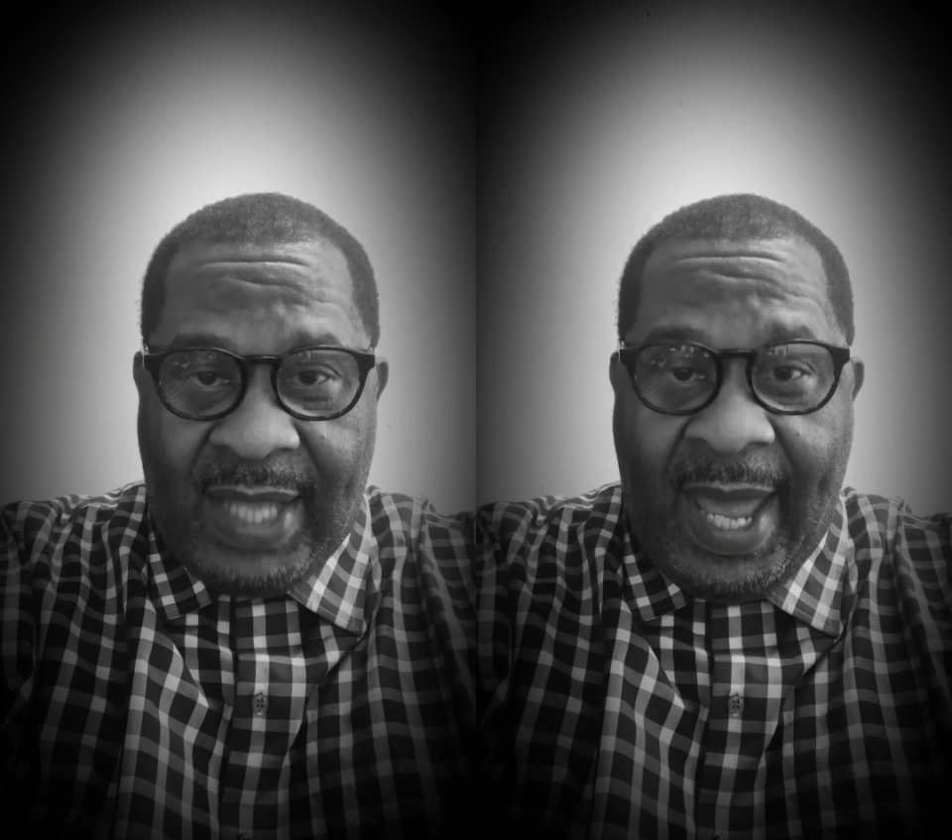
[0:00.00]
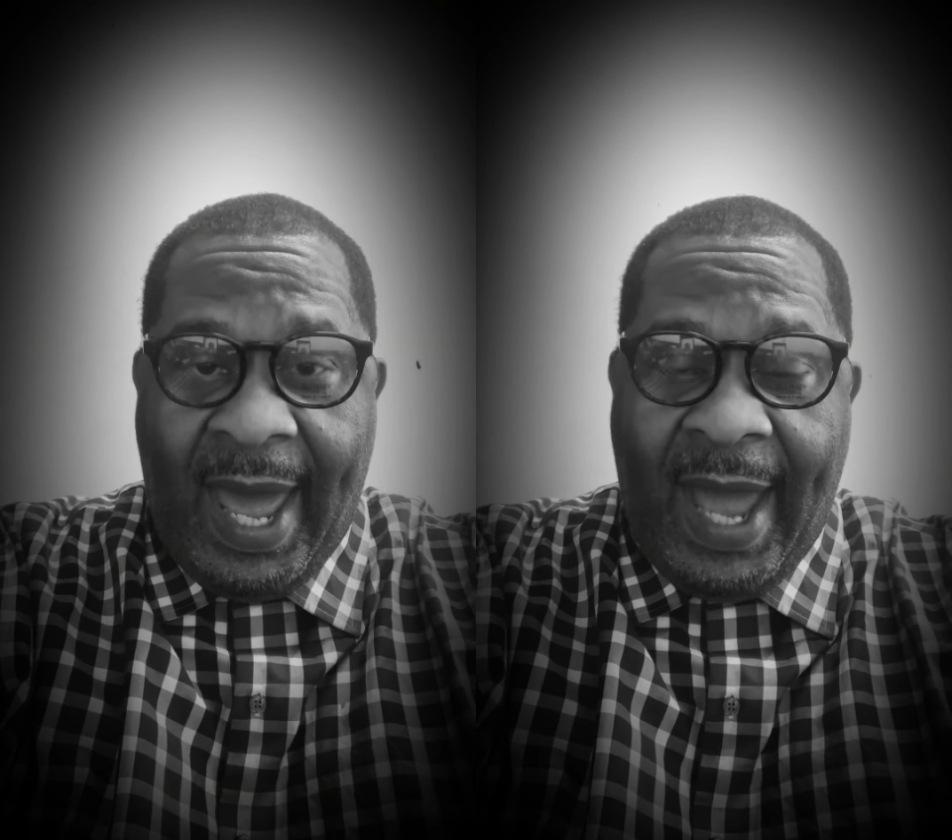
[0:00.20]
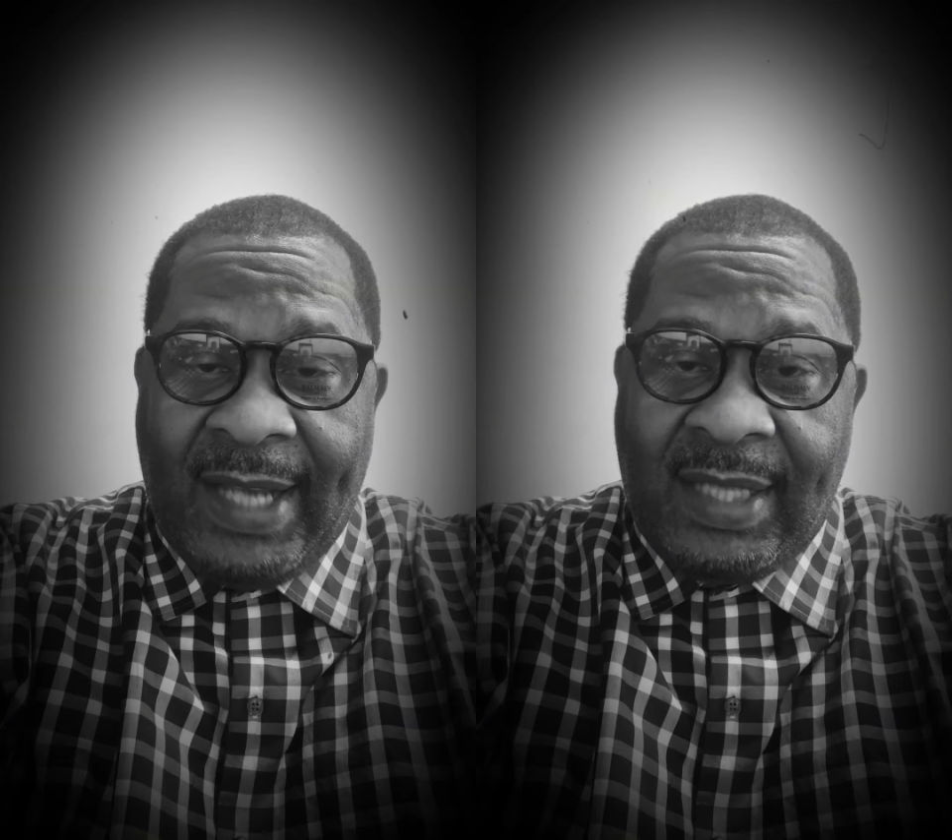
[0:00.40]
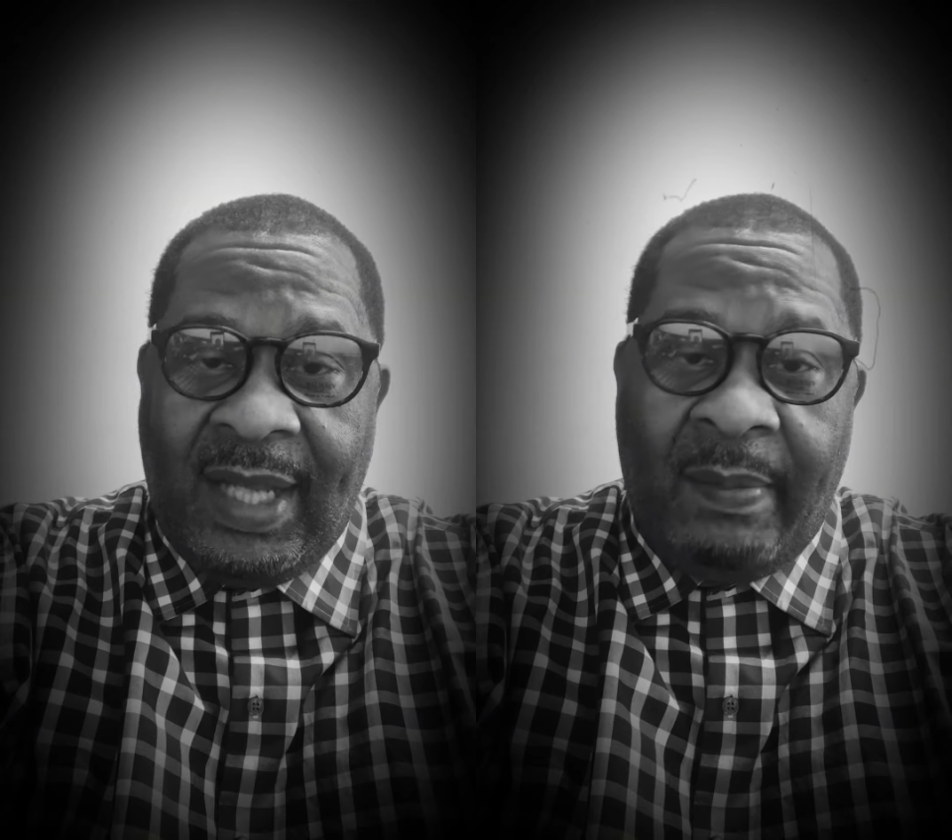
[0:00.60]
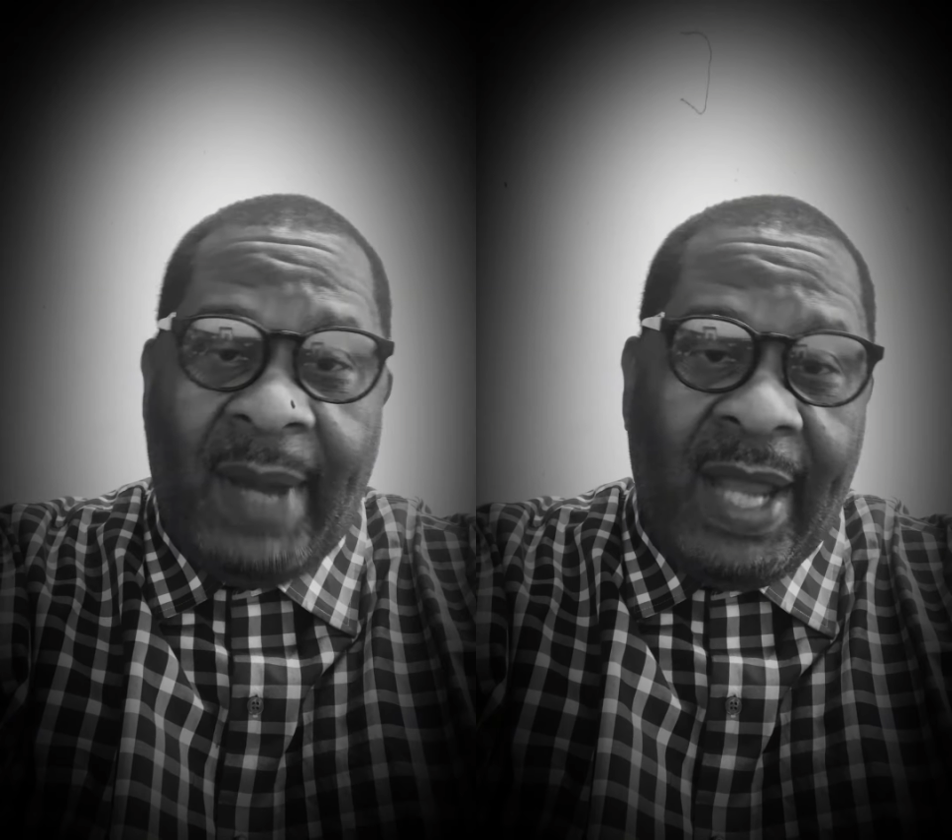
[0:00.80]
that
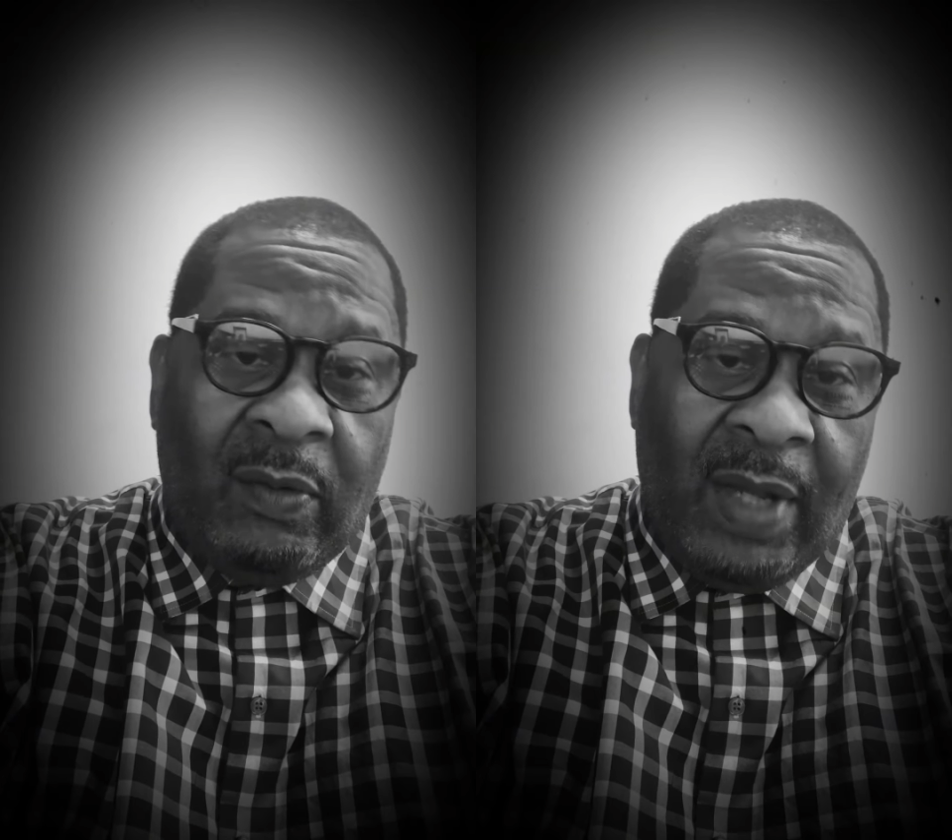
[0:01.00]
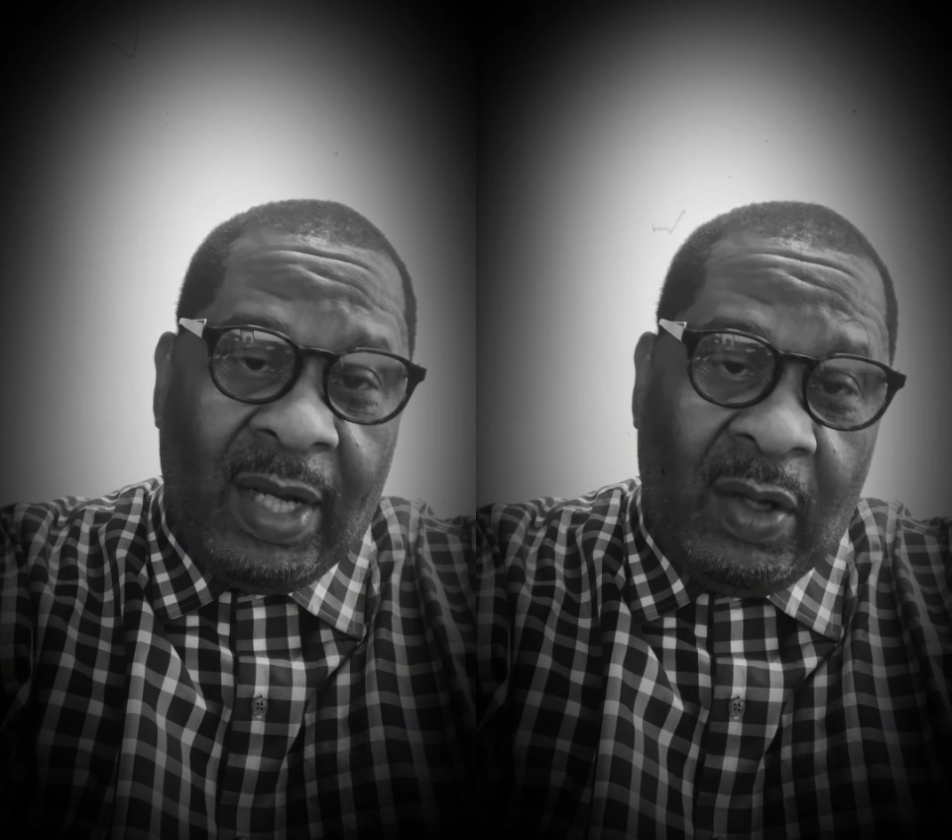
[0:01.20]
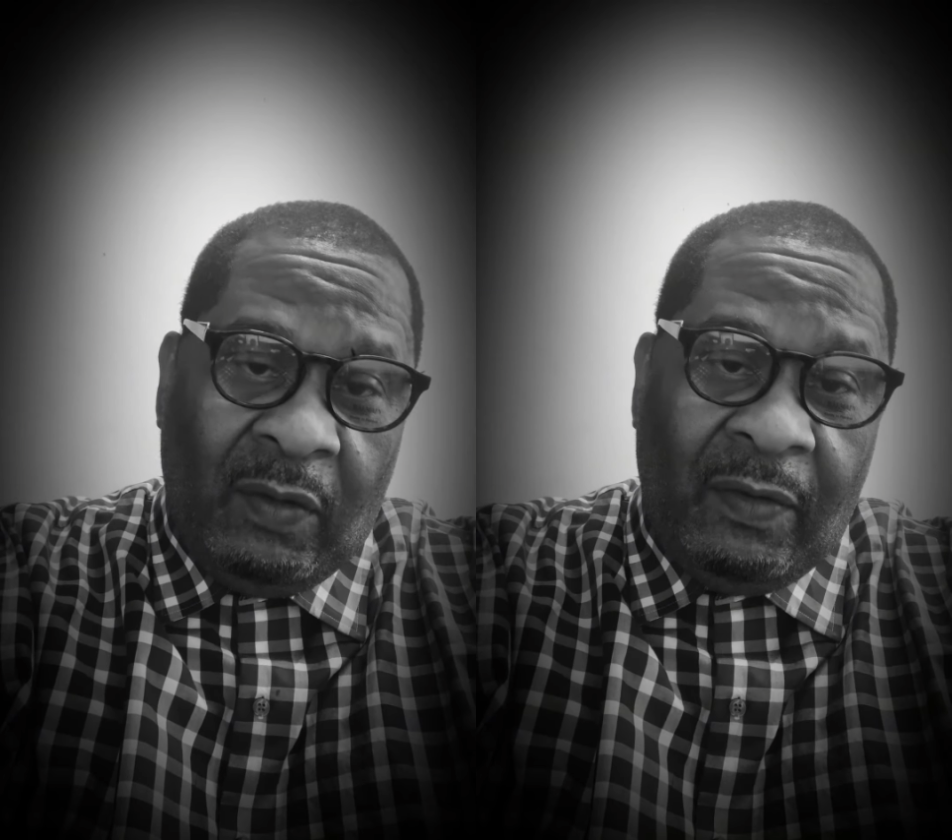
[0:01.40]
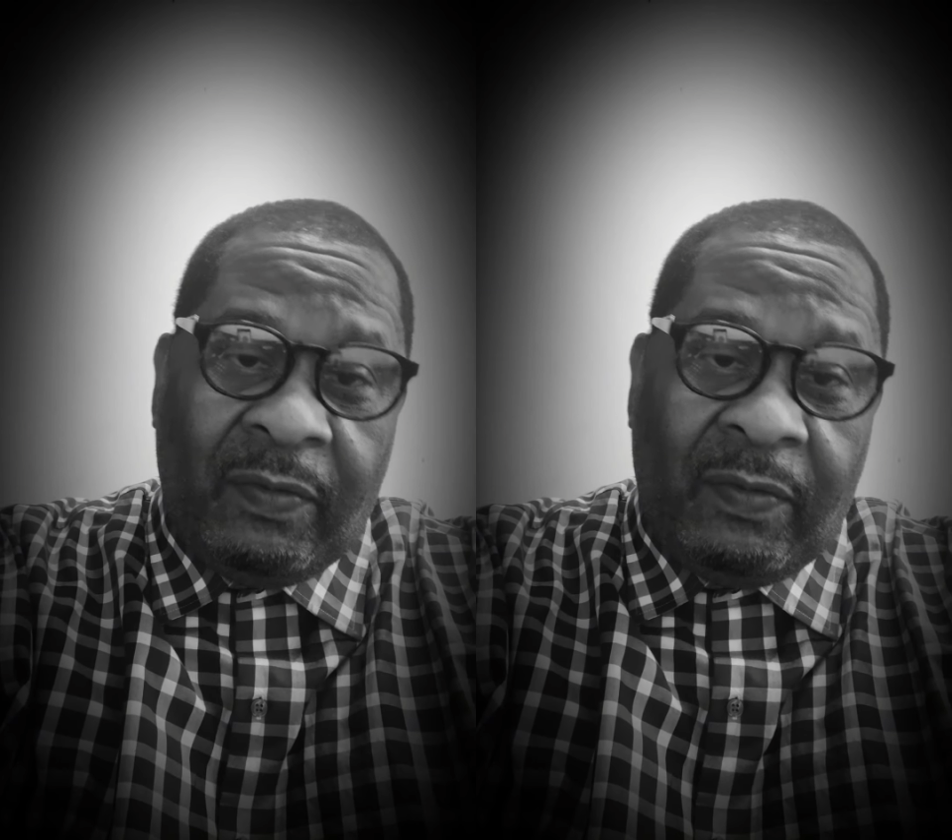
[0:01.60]
actually migrated over